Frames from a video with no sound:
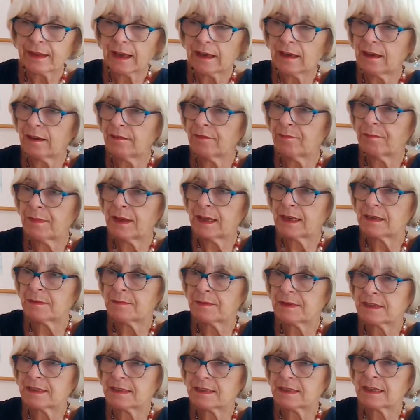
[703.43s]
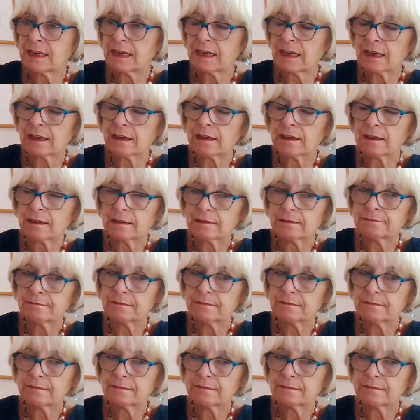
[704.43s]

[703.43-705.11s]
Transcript: I've made a mistake.